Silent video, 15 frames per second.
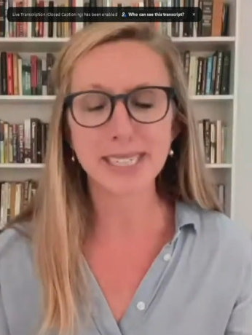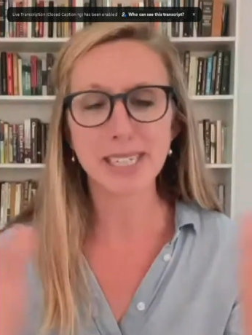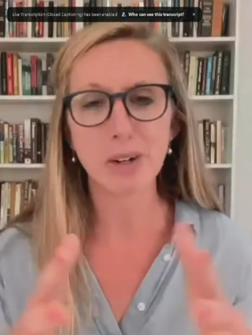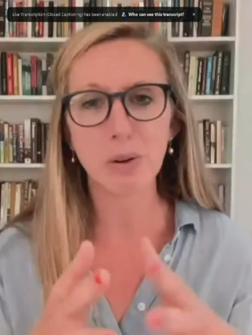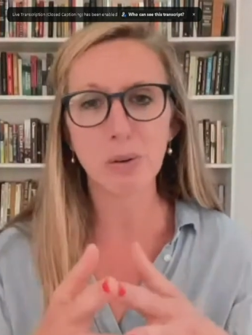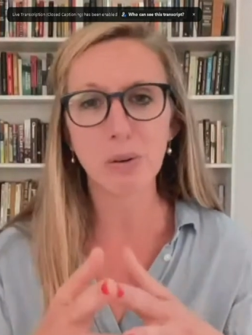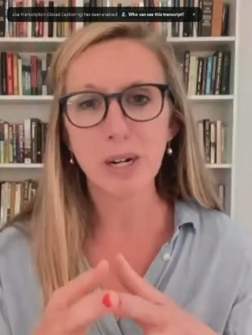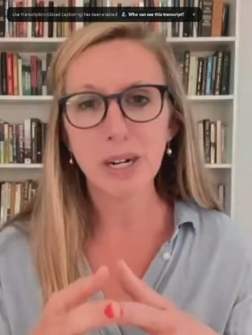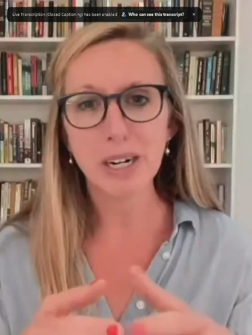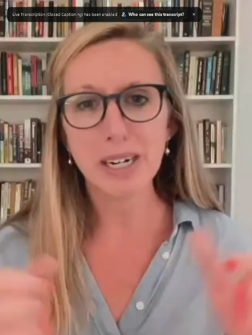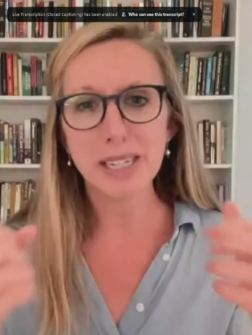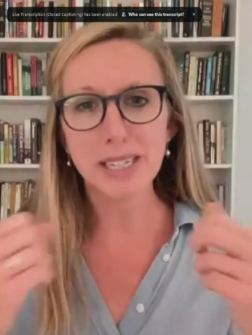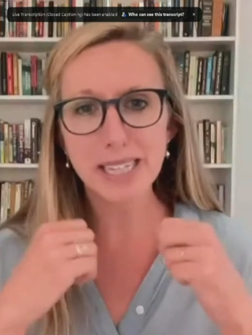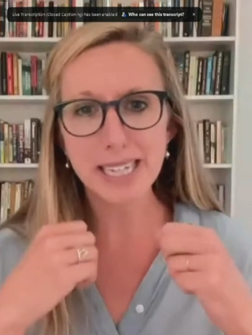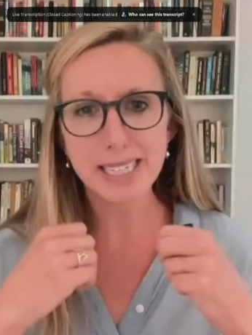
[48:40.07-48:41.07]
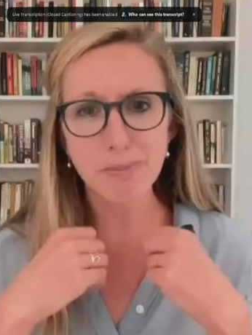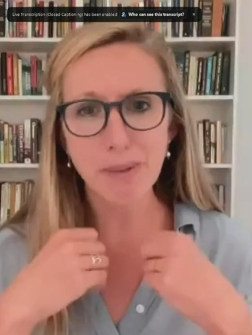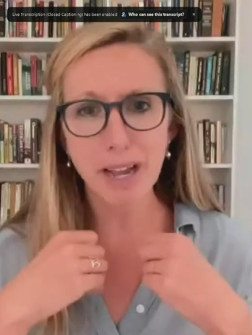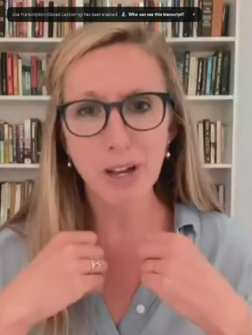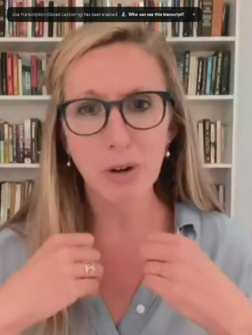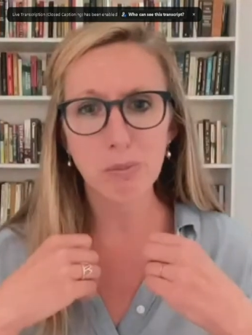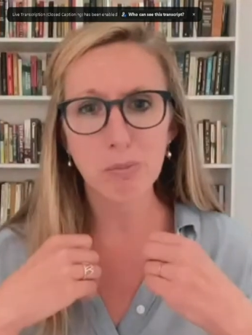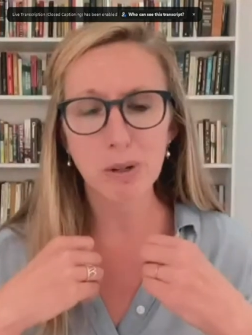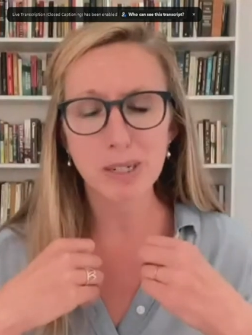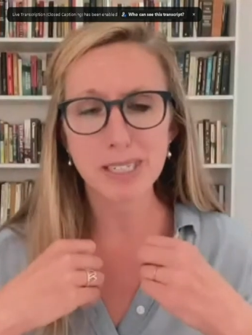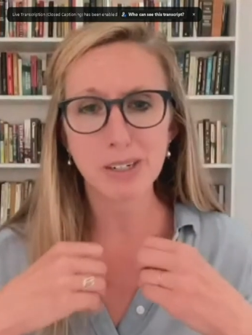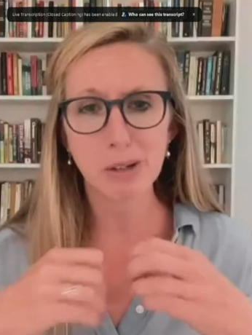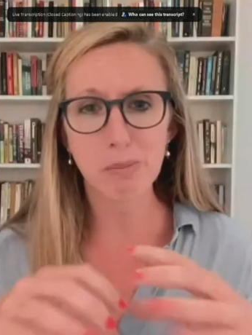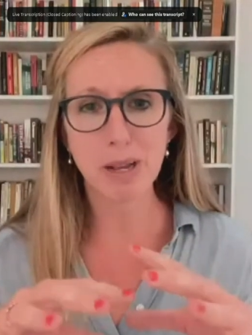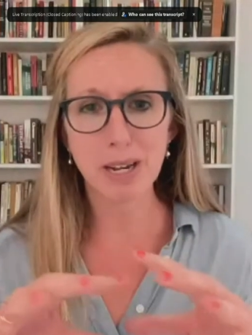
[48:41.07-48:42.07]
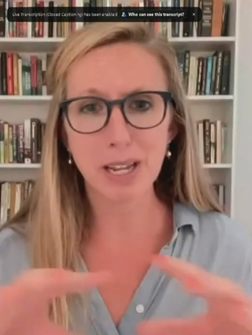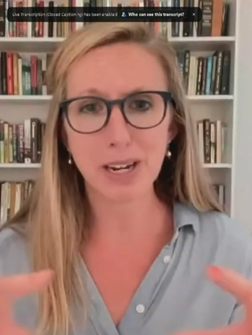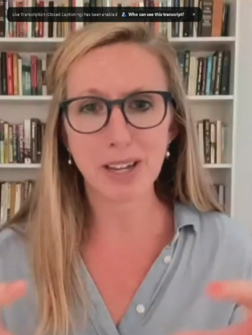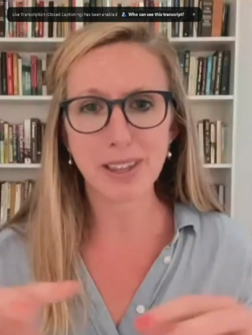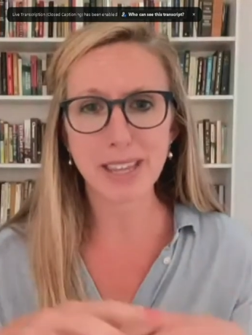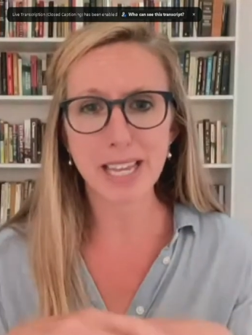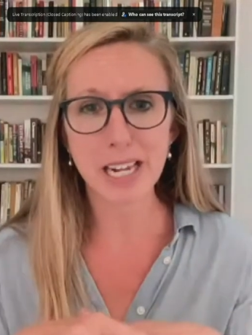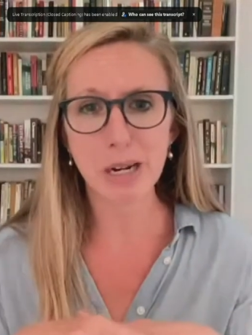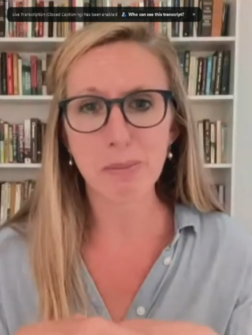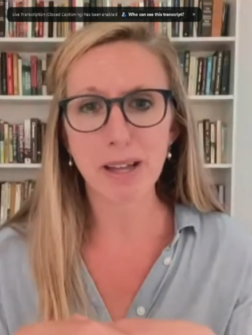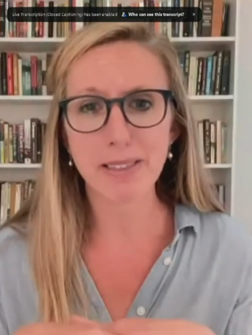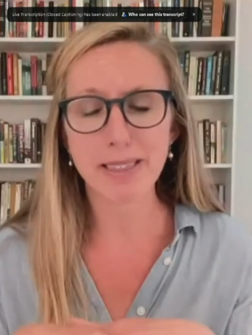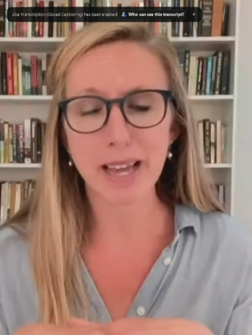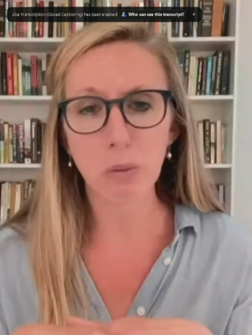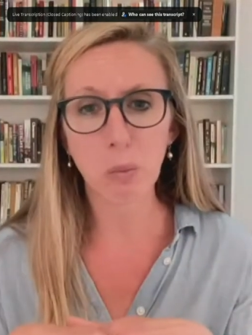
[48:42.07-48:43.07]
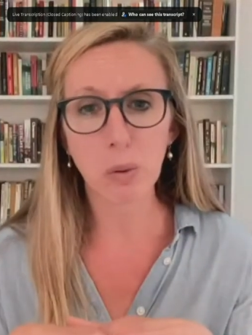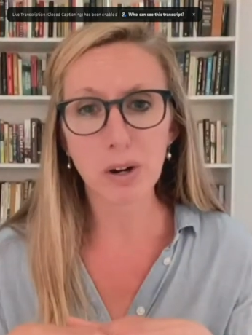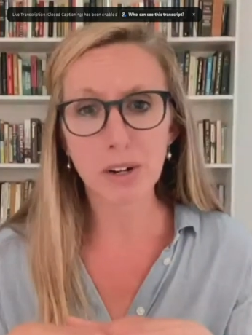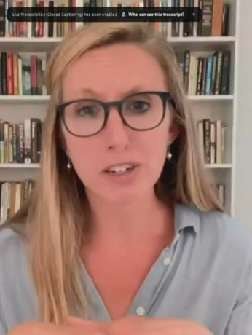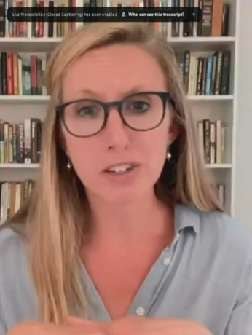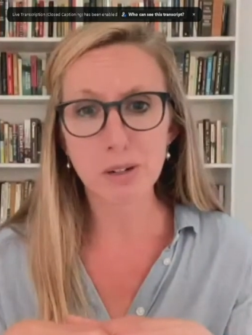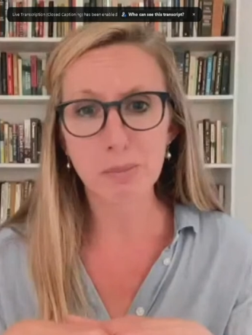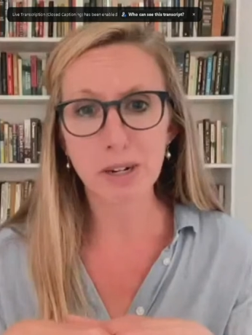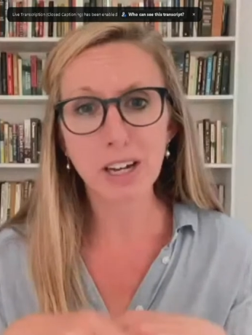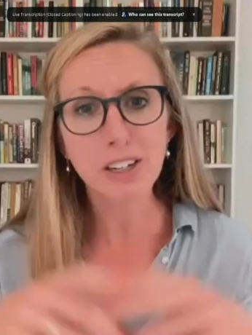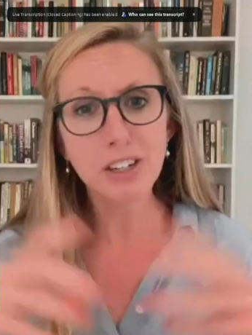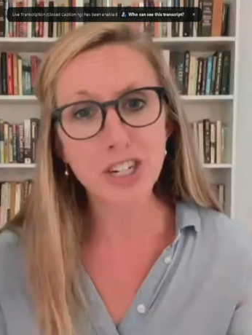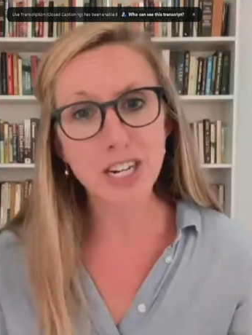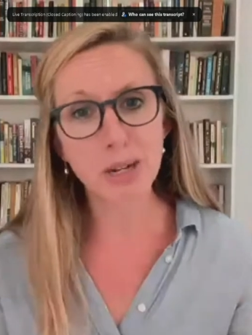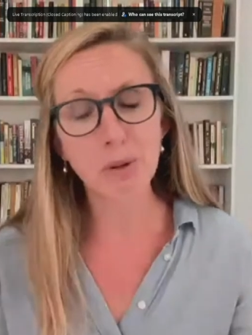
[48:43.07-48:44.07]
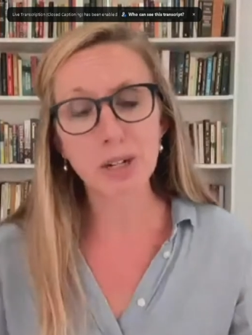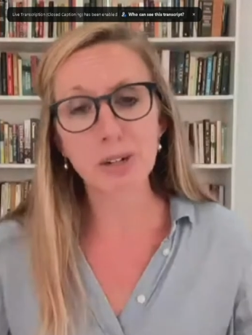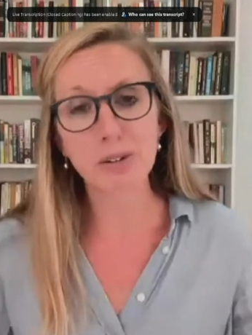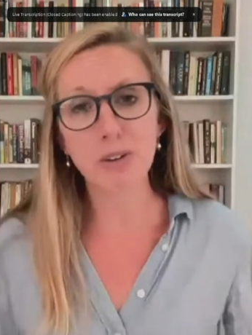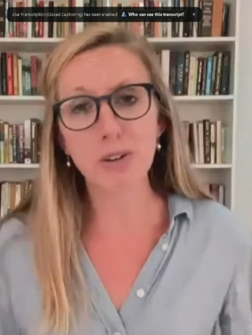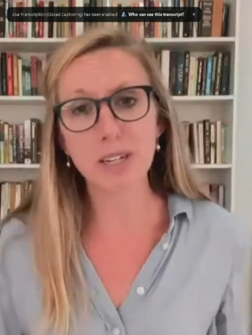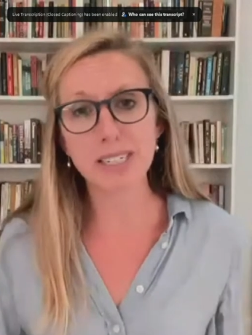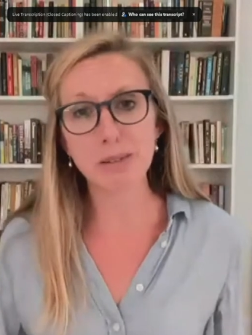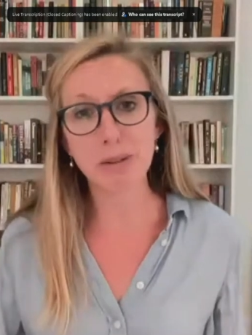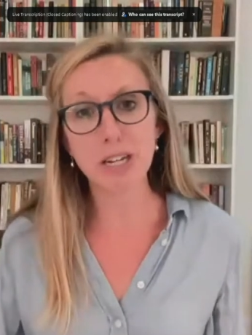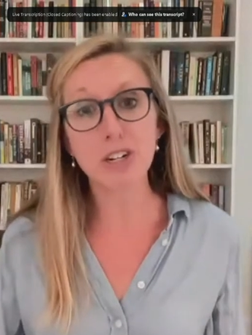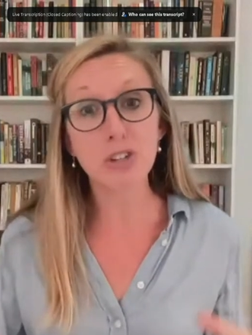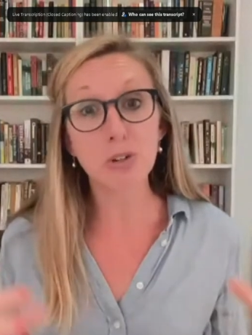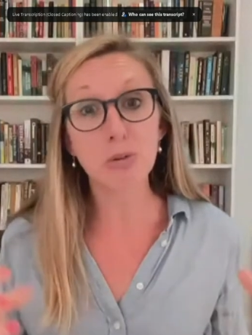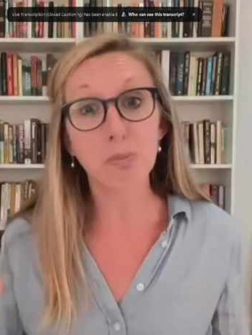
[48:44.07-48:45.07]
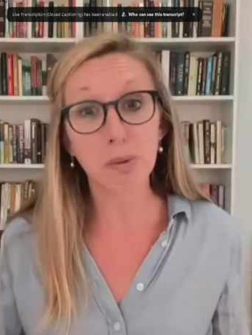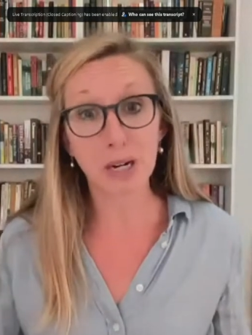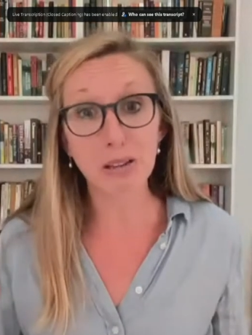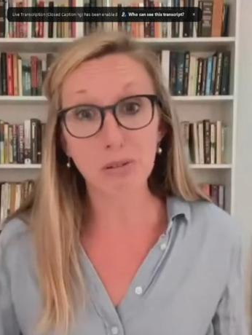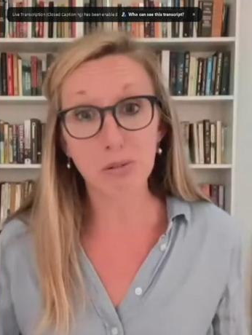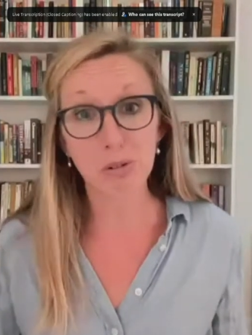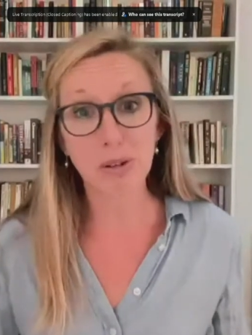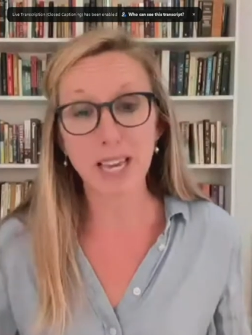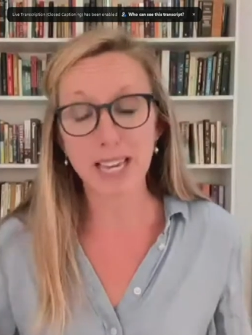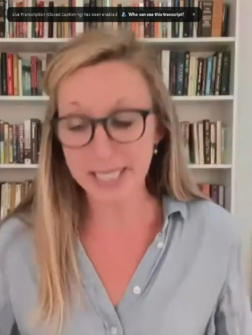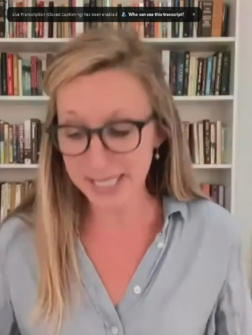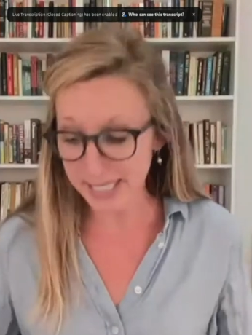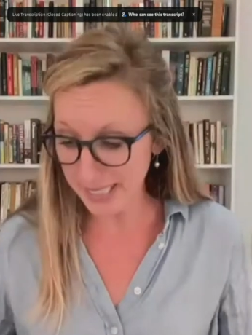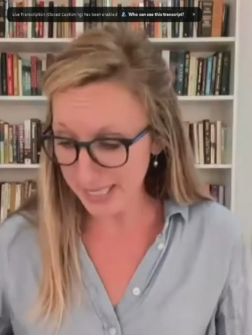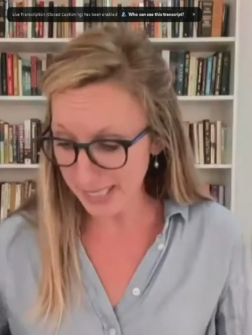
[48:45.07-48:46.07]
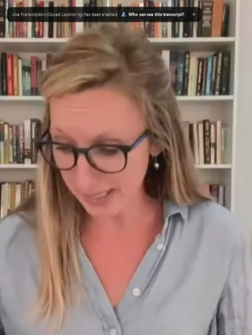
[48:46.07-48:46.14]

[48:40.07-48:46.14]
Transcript: So that's my own personal opinion on thinking about that word and terminology. I wonder if you could speak to breakthrough cases.